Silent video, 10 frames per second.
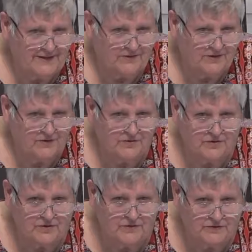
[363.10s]
County Social
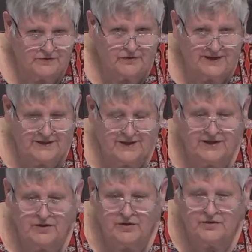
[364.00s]
Service for
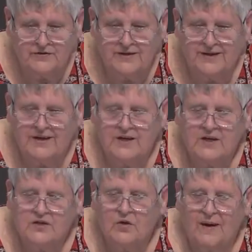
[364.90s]
18 years.
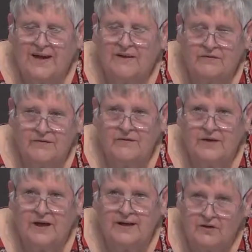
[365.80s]
So
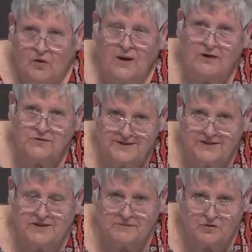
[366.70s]
I know how
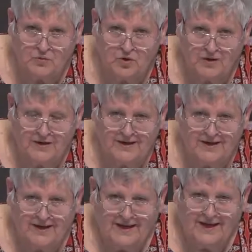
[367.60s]
systems work,
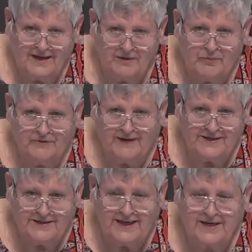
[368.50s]
and I
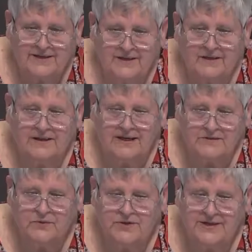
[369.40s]
provide technical
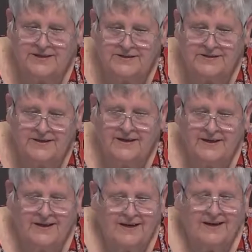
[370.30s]
expertise.
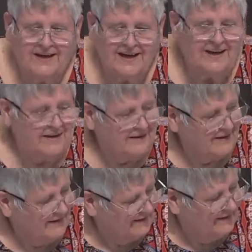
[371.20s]

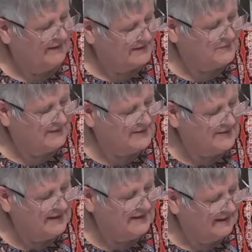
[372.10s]
As Bill
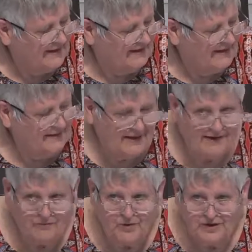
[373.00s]
said, I
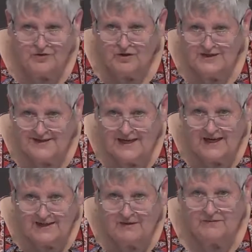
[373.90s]
have worked across the
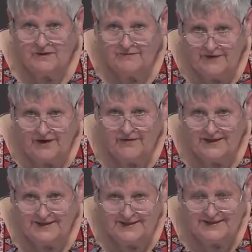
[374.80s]
aisle
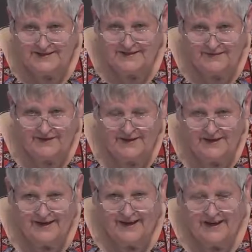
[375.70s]
very extensively,
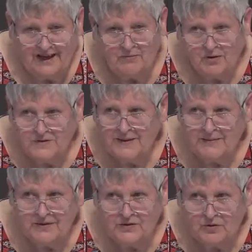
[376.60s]
and most
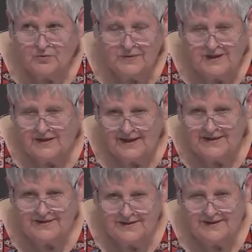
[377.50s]
people don't
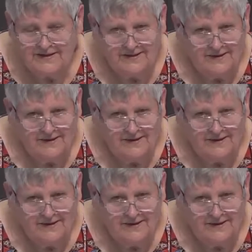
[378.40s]
realize that